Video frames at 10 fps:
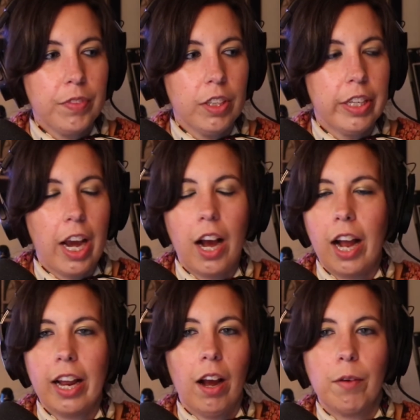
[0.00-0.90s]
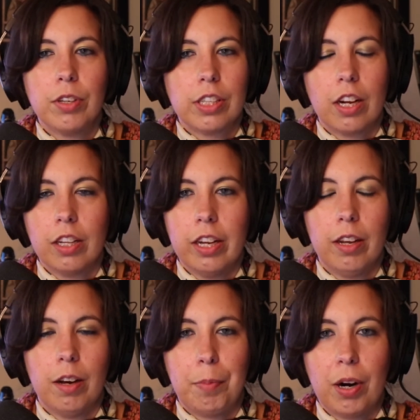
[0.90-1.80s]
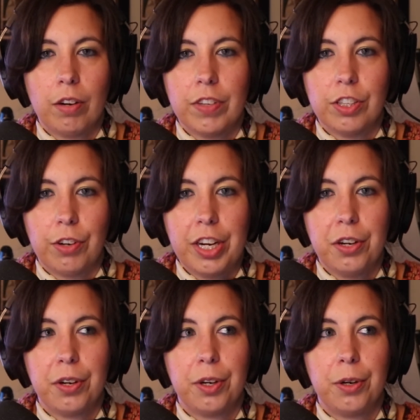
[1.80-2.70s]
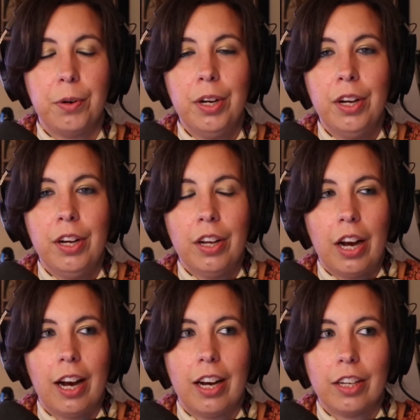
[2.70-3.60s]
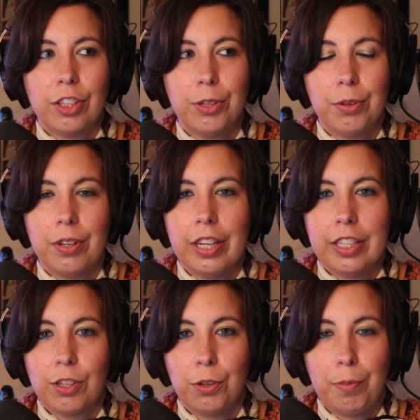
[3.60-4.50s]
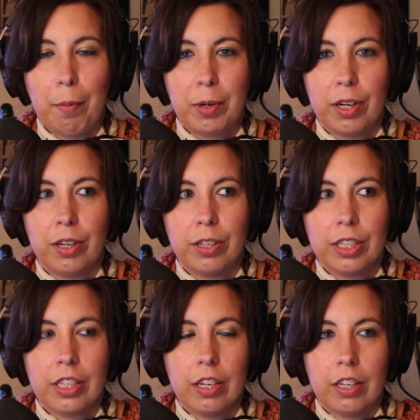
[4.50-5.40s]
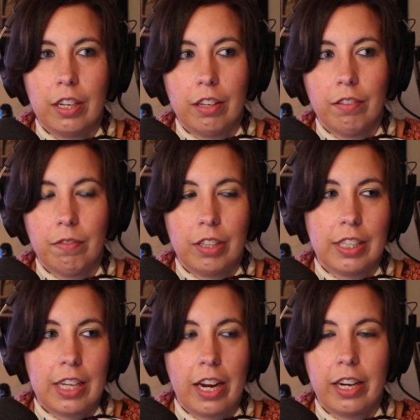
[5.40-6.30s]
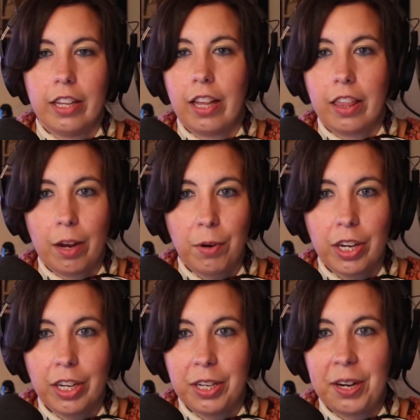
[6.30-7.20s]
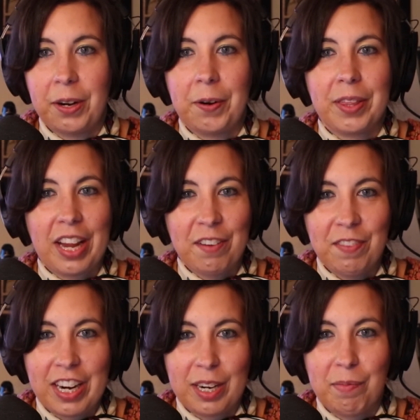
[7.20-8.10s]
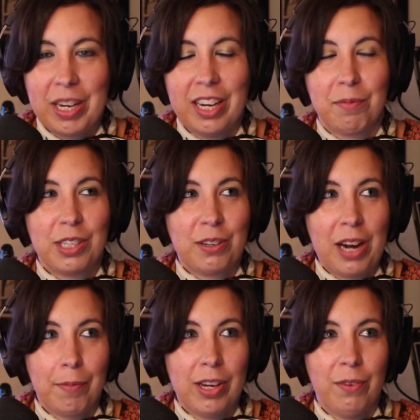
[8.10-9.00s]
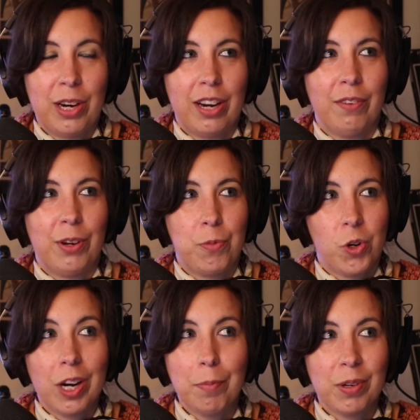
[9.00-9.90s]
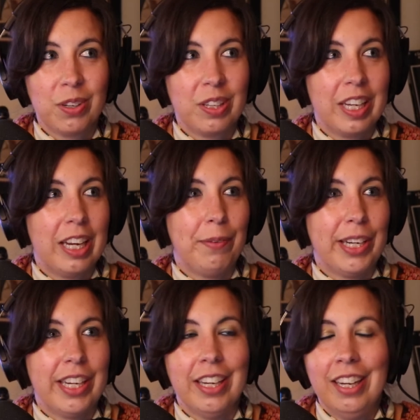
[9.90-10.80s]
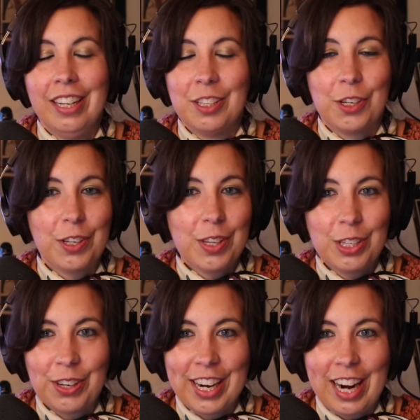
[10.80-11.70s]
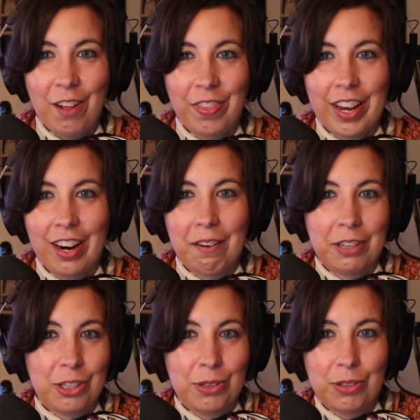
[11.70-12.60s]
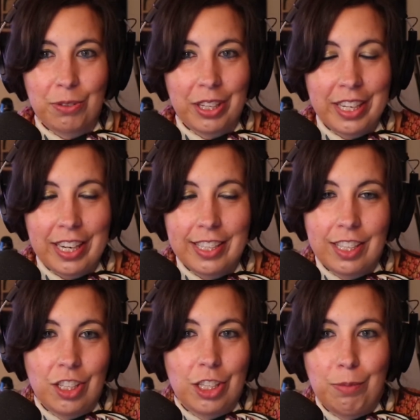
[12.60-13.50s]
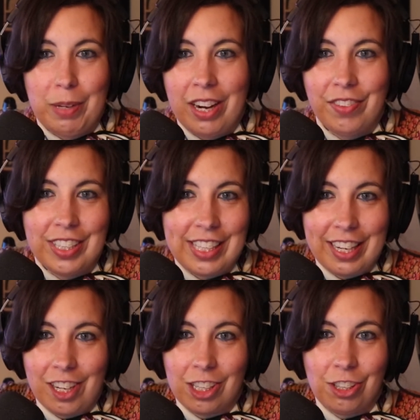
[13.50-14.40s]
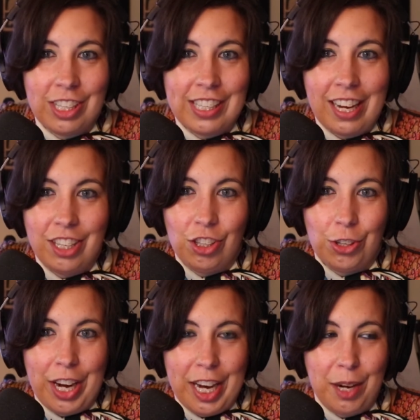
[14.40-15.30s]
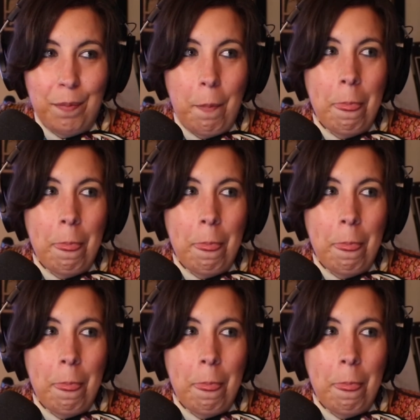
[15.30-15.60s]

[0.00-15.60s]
yeah, I was luckily a part of this great crew. Two of these crew members decided that they were going to go, and they invited me, and I'm so happy I went. We woke up early. We took the train out there, which was really nice to just be on this like countryside train.